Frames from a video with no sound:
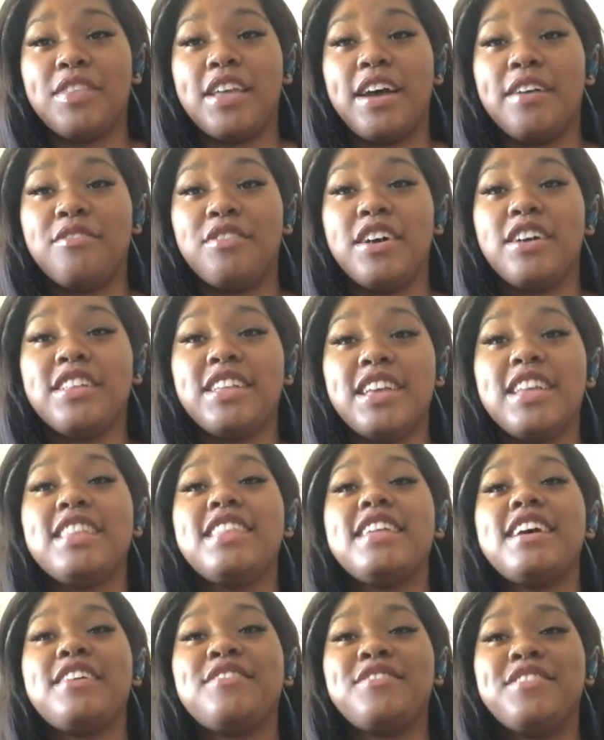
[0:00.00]
I found
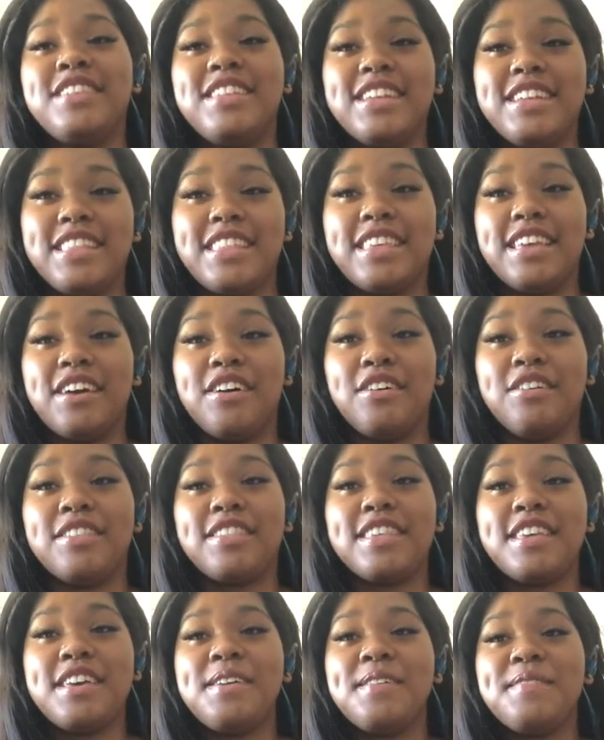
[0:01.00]
in-depth
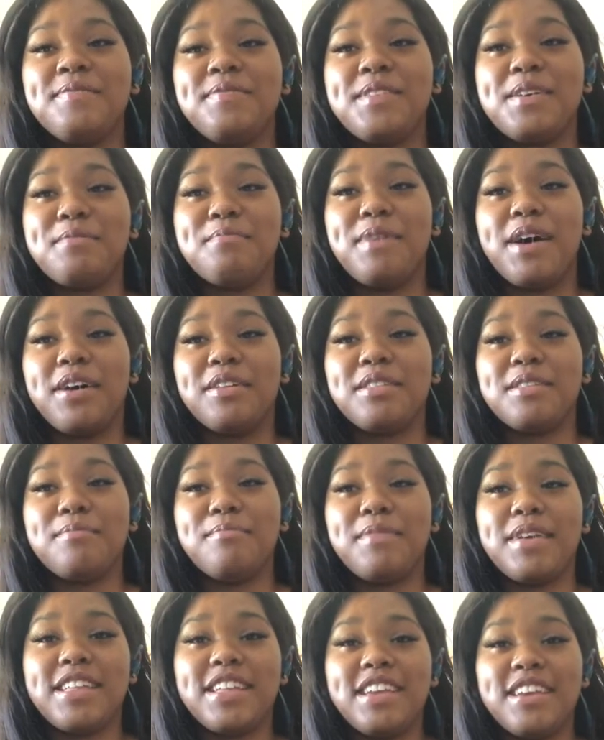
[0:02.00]
details about the
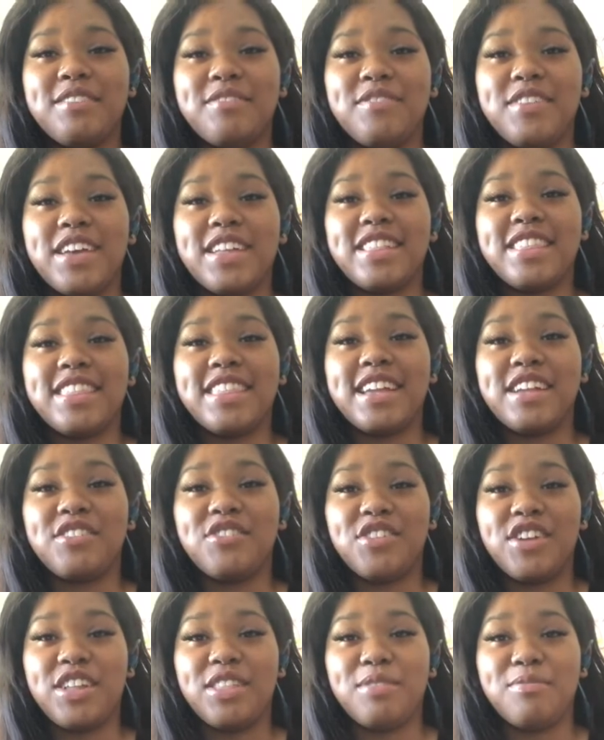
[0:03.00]
many events that
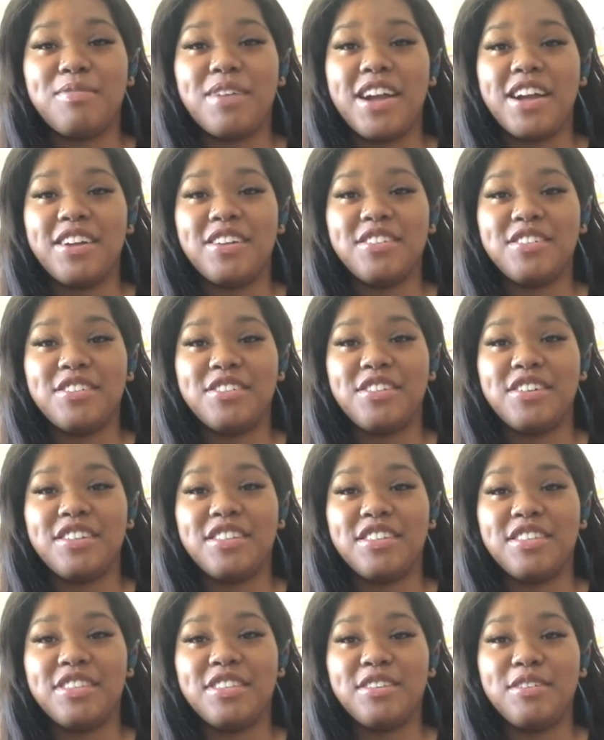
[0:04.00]
transpired during
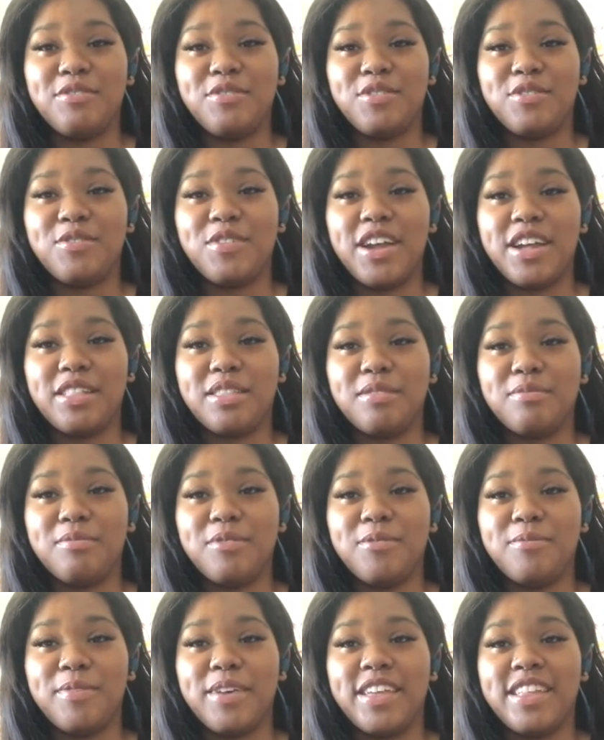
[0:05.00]
the civil rights
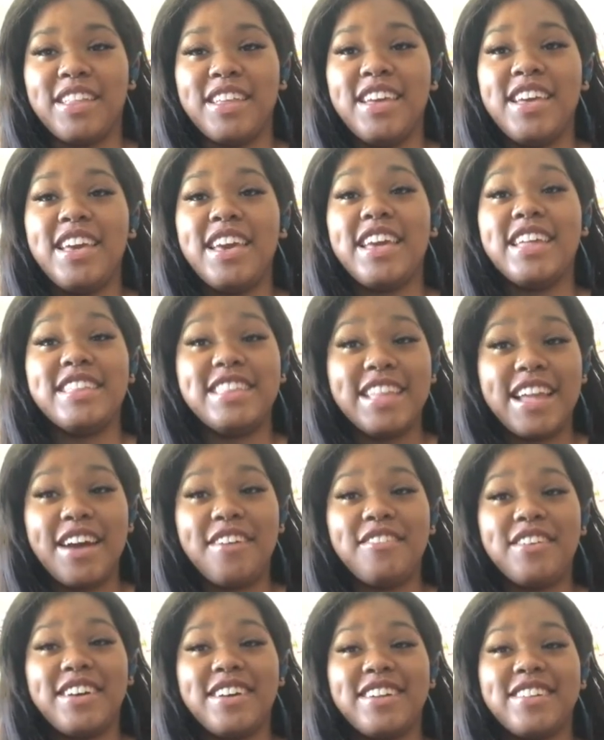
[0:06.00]
movement, and
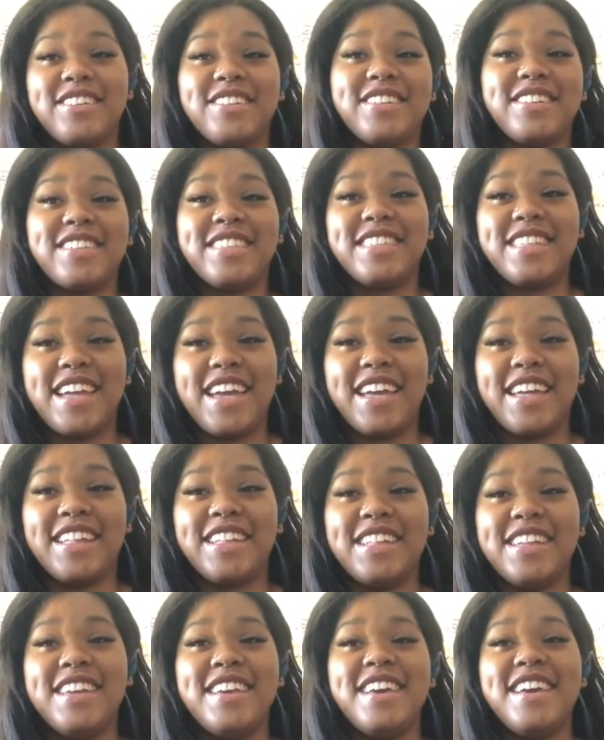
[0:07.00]
now I
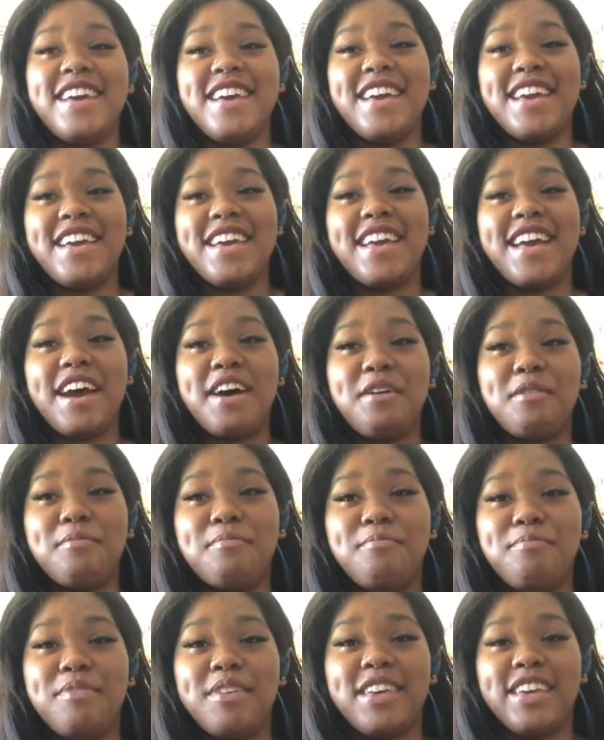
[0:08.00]
understand
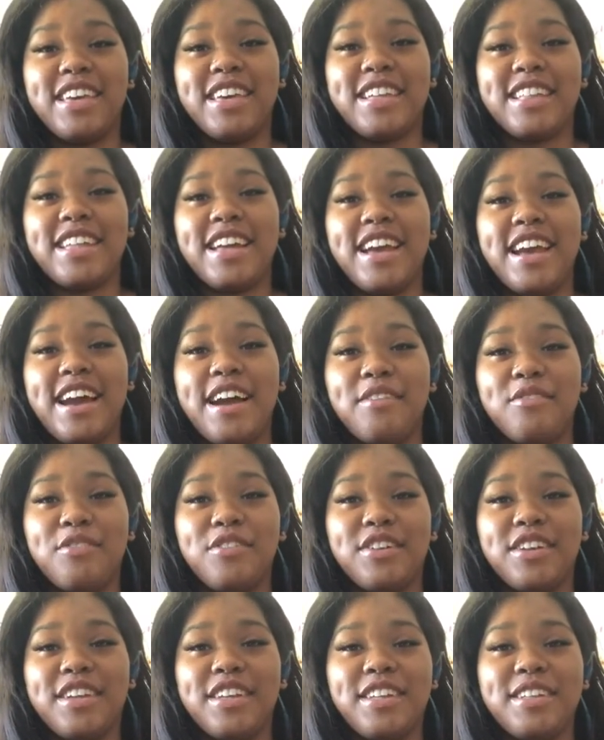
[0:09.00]
how big the
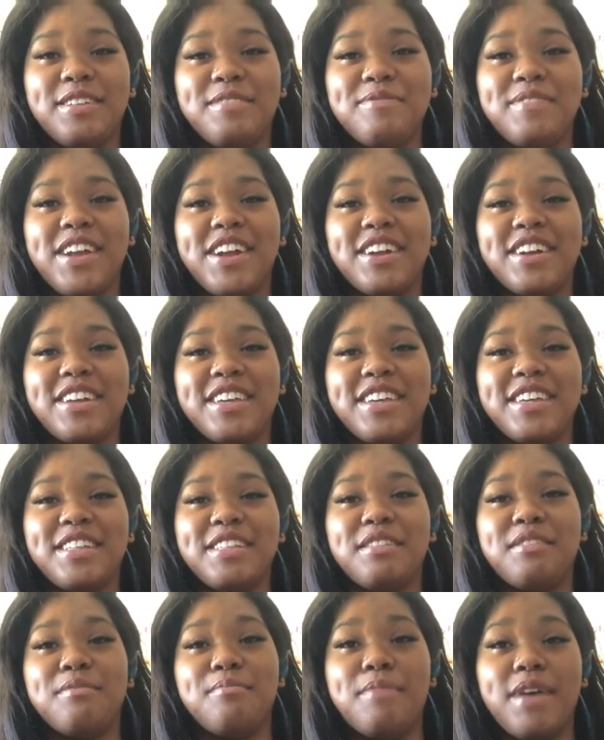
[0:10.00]
African
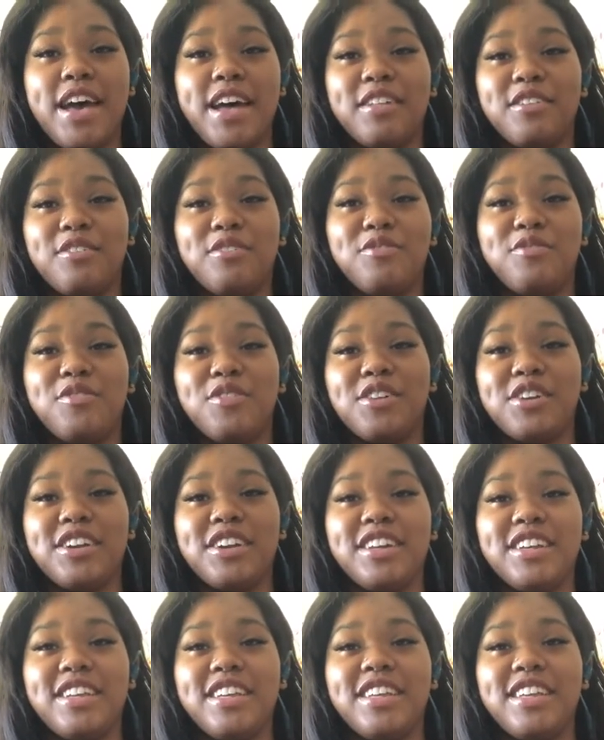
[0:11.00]
Americans' battle
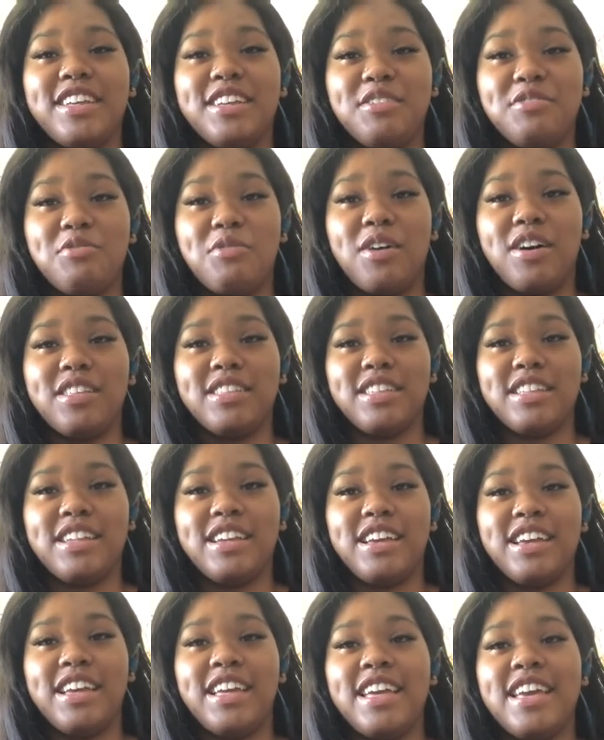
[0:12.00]
for
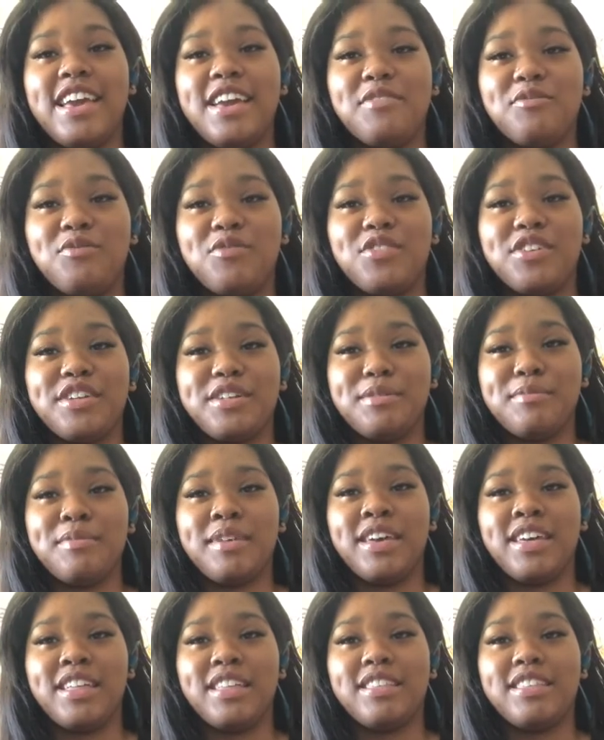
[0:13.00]
equality and freedom
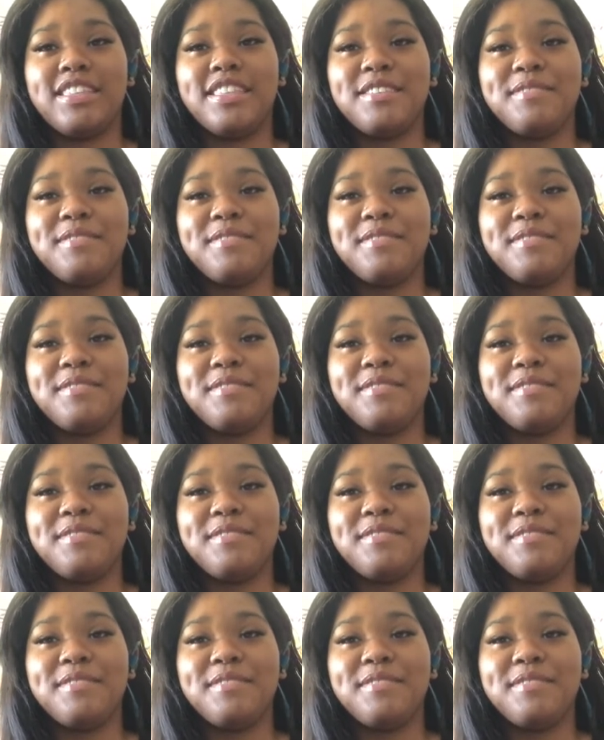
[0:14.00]
is.